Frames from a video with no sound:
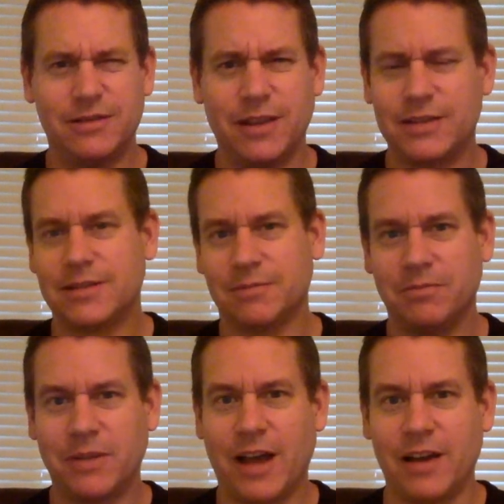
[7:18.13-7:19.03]
it's
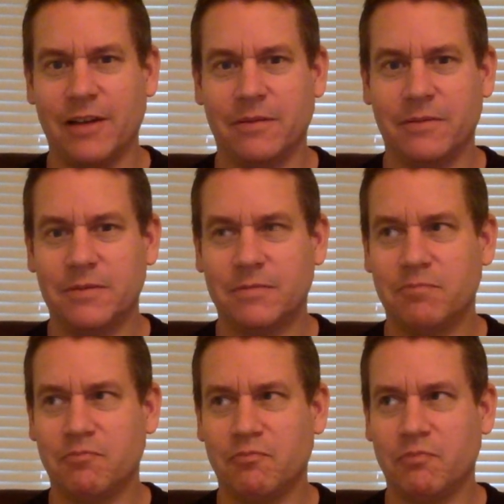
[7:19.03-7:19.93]
kind of
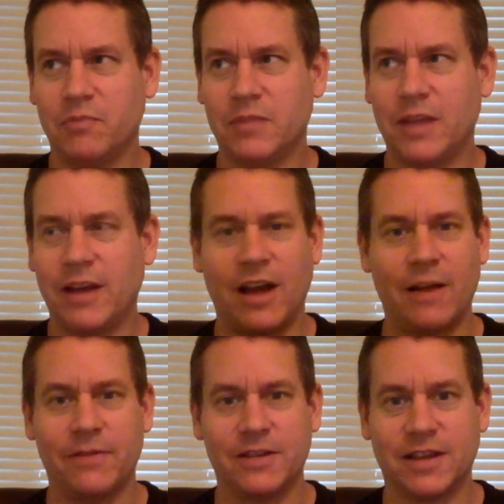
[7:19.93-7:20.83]

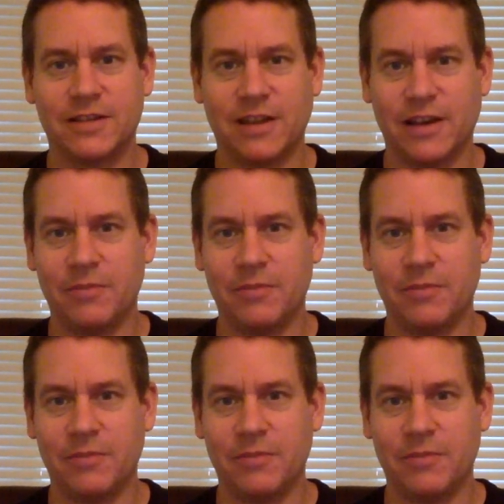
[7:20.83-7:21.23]
obvious, I'd say.